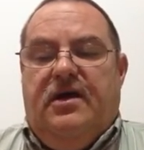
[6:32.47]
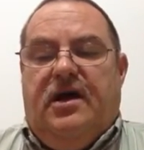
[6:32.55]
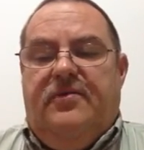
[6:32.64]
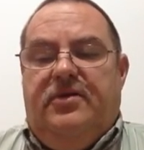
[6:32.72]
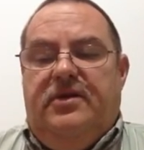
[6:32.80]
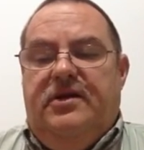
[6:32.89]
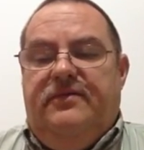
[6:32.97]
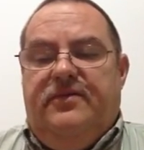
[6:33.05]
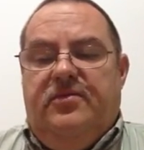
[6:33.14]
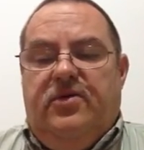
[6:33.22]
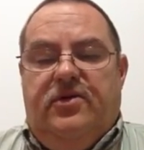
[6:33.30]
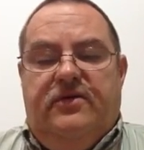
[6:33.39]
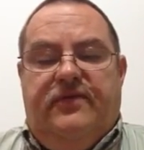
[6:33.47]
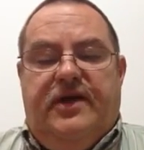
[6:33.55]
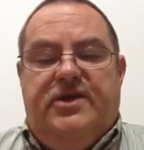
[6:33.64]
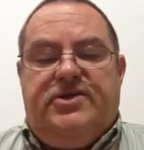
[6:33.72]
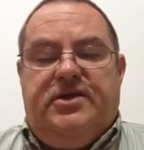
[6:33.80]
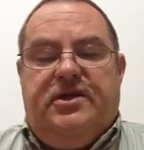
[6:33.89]
I believe that
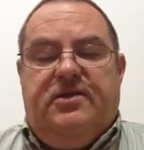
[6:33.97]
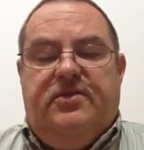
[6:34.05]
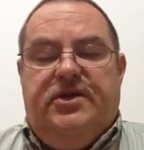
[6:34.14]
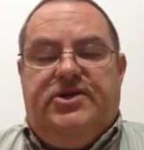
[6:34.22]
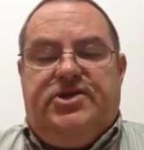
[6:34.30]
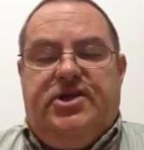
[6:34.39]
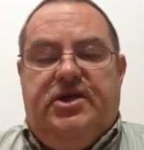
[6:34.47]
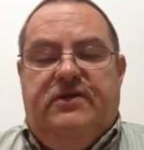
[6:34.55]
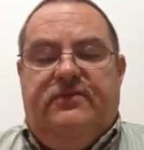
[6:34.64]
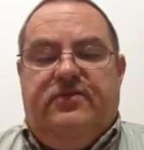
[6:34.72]
motivation can be achieved